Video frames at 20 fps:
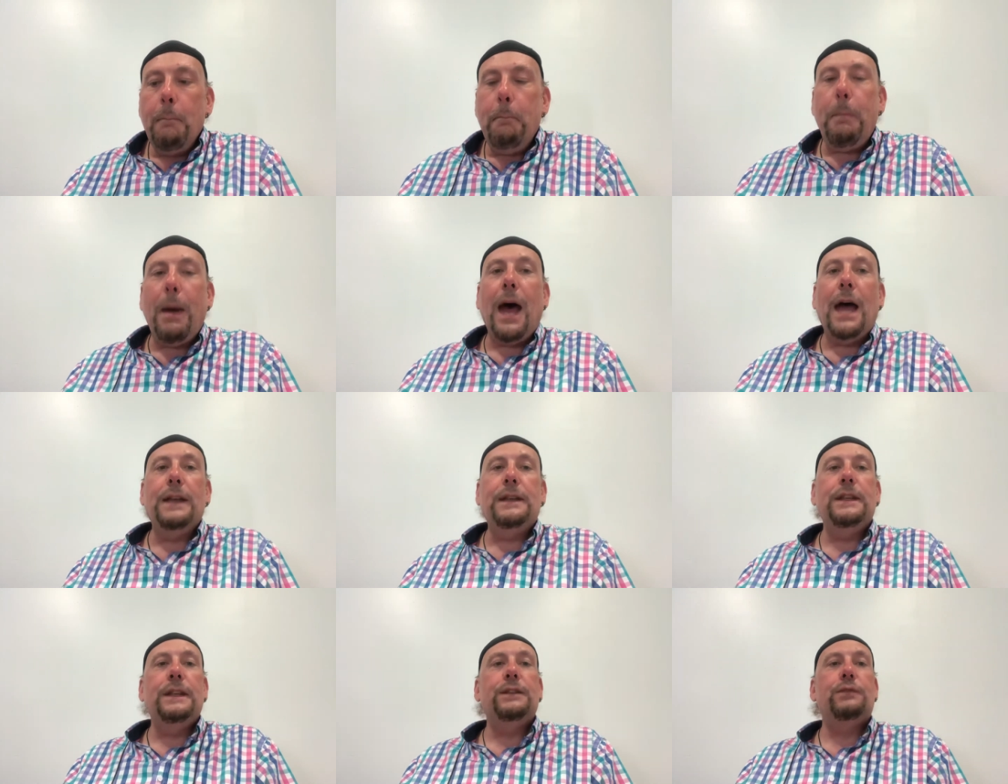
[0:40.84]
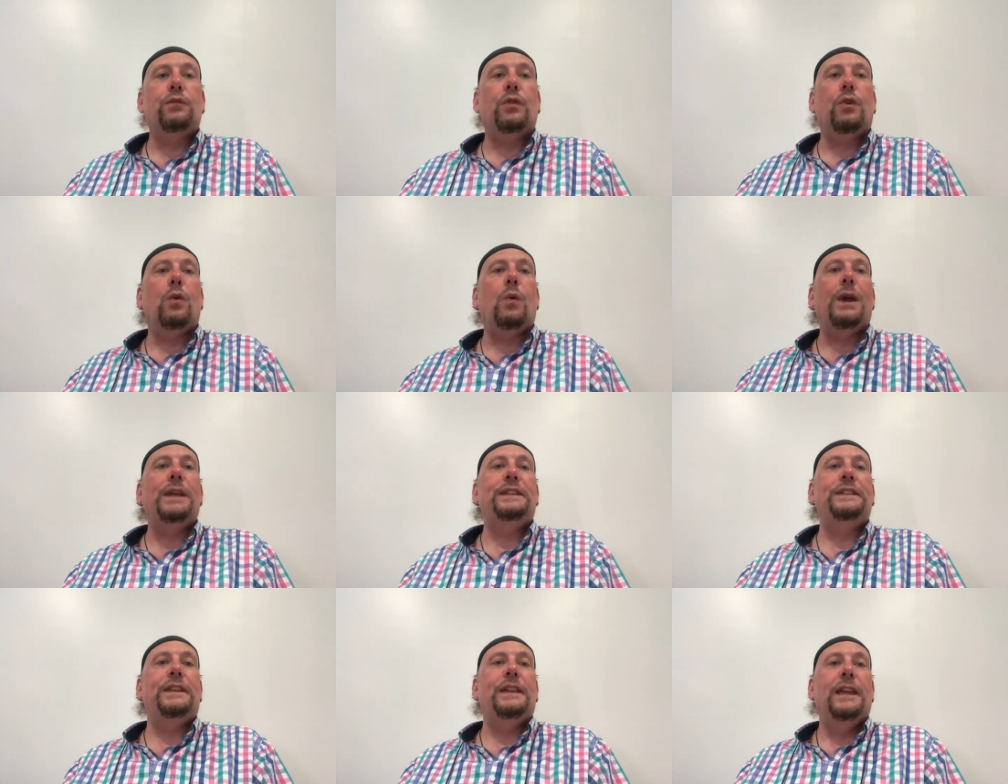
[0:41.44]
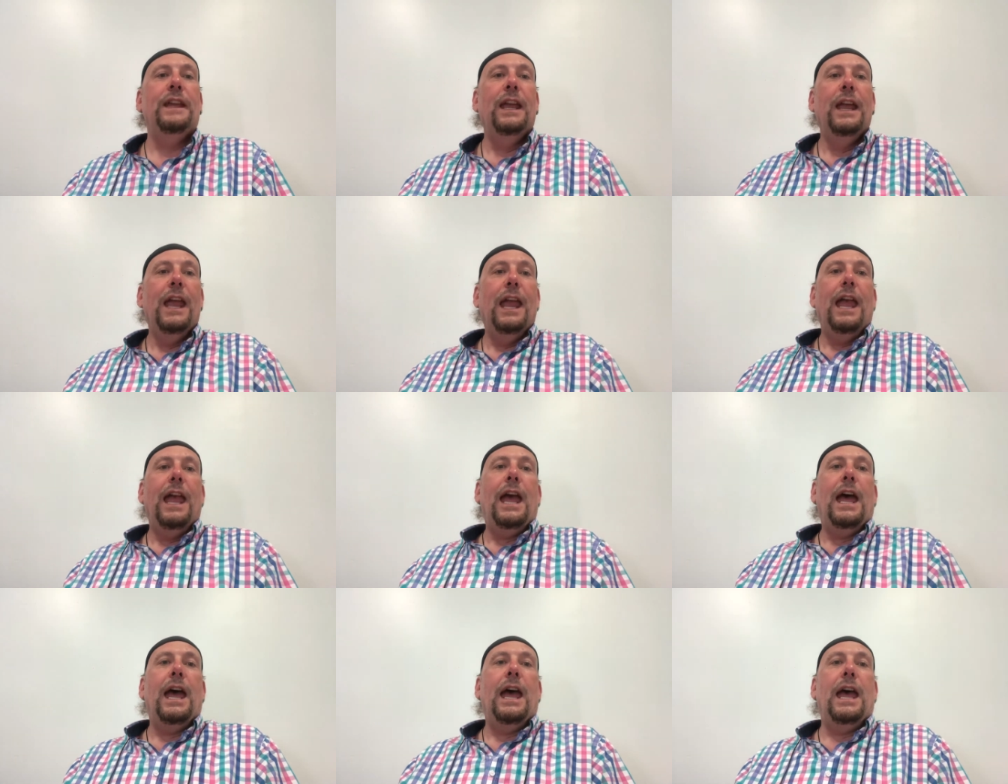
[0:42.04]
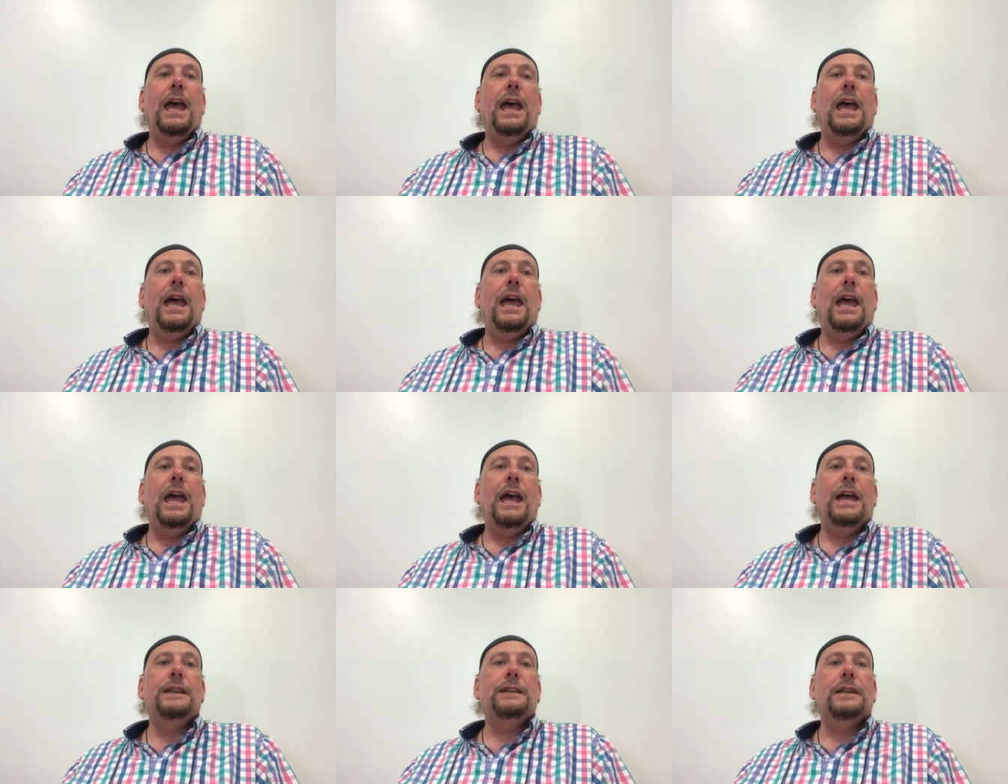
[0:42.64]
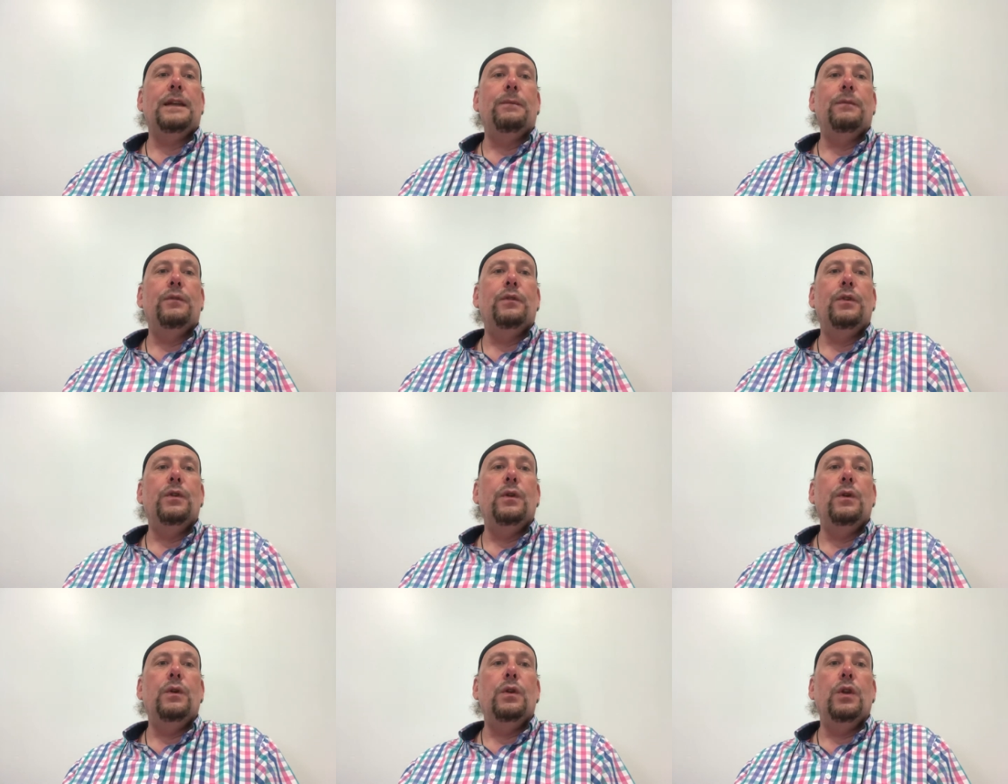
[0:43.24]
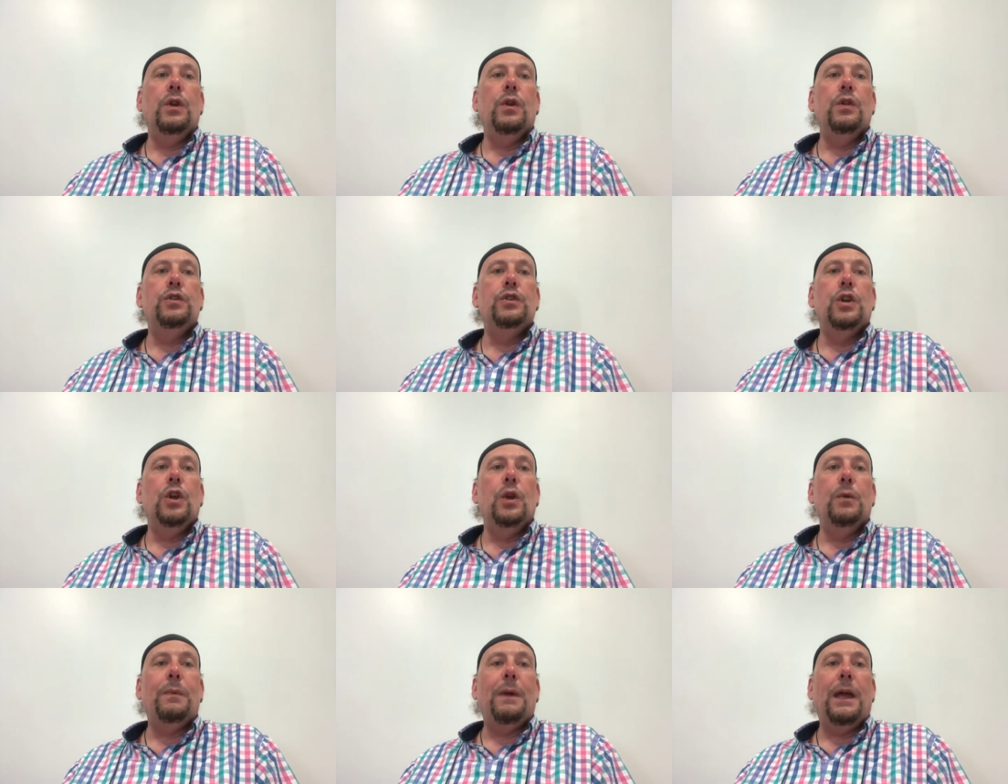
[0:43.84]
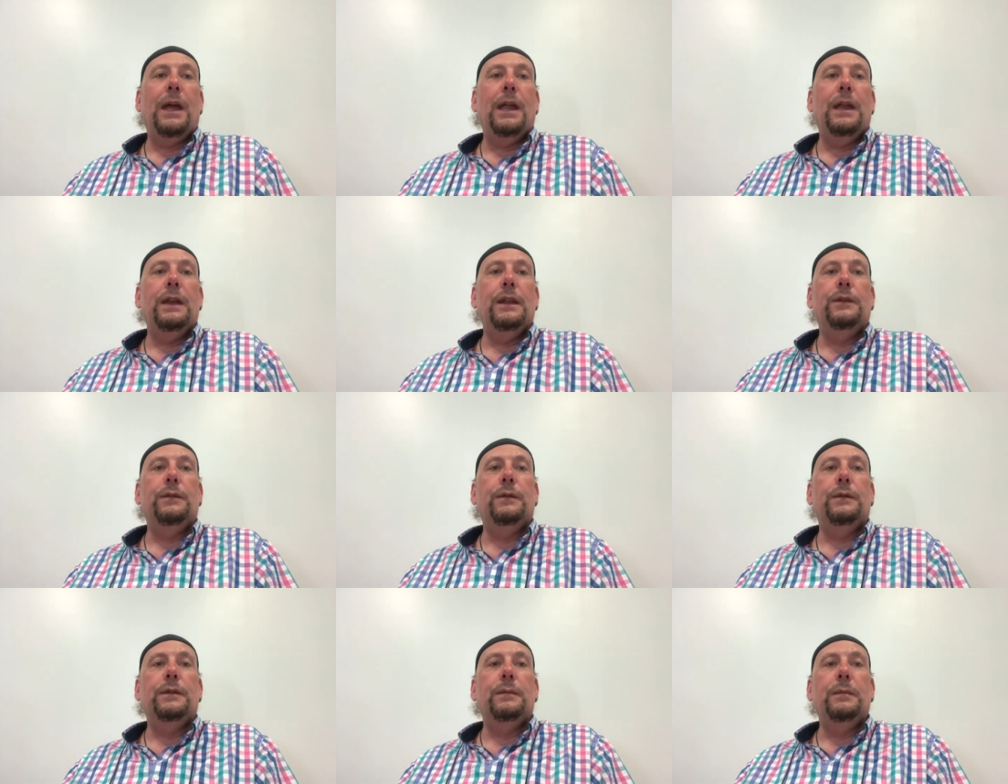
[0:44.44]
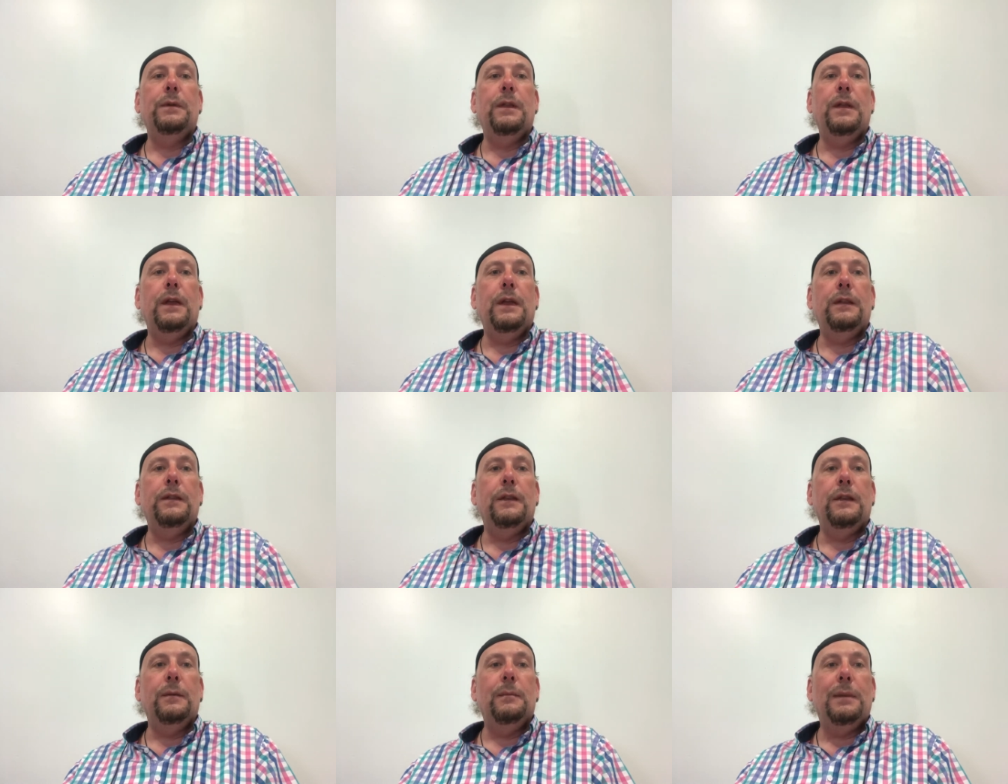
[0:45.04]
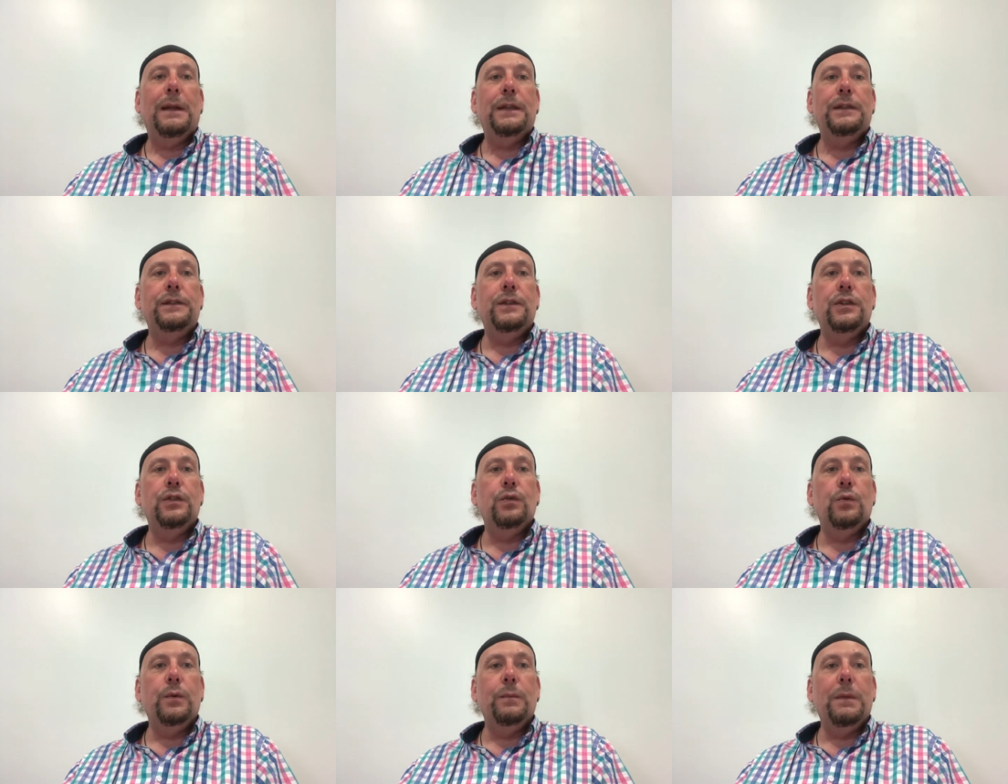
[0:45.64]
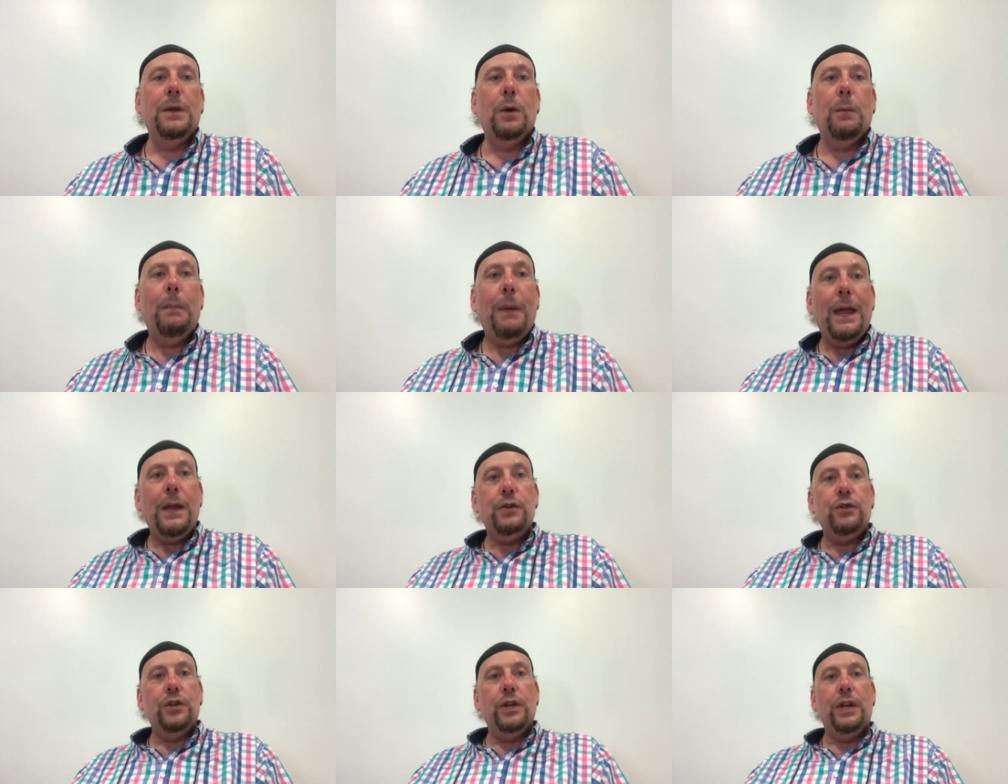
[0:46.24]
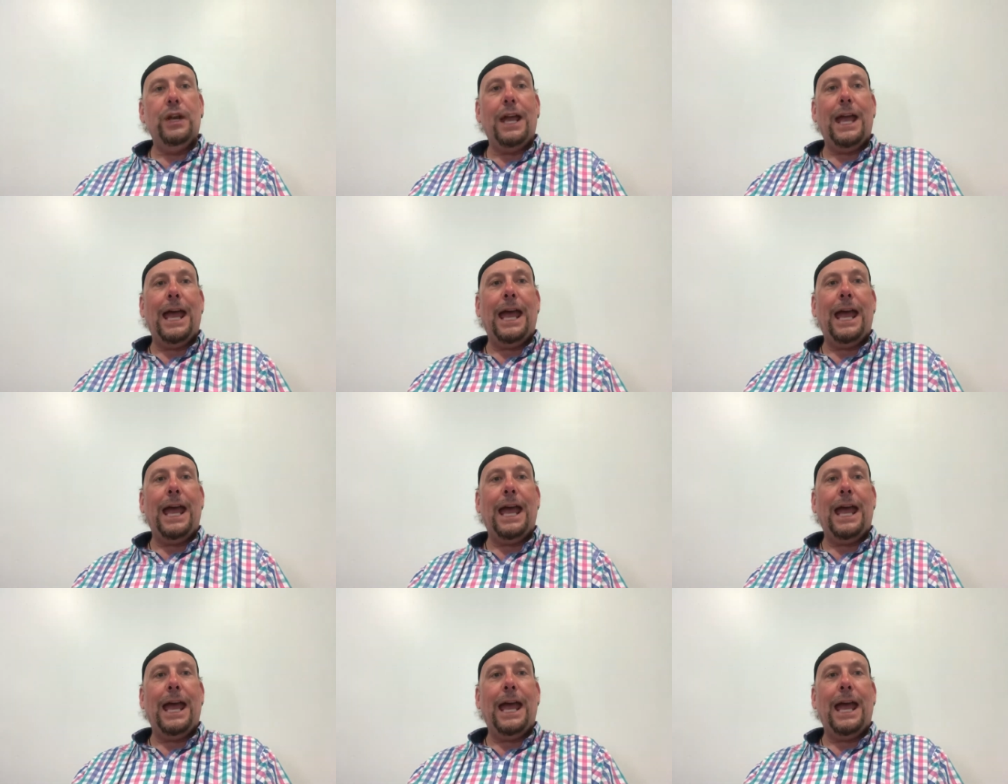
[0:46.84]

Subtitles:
But this request has come through YouTube, and it's from somebody that plans to join me on Patreon,